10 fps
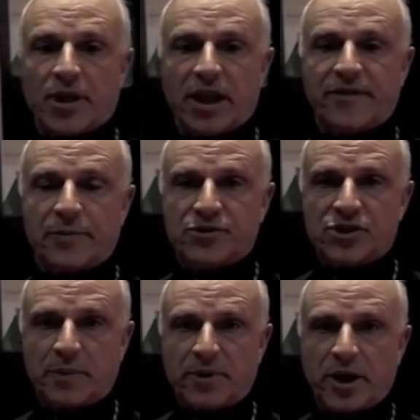they'll have a
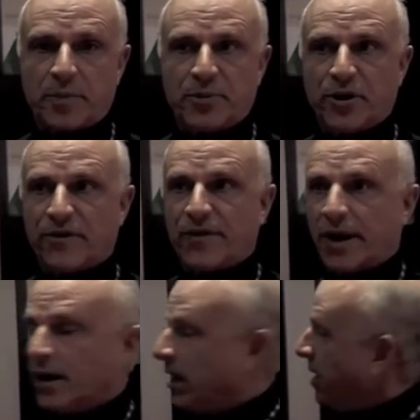separate air
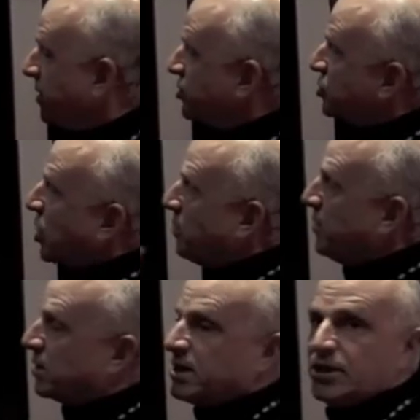purifier. This is all
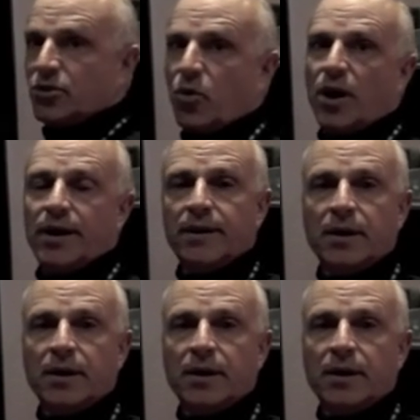built into one.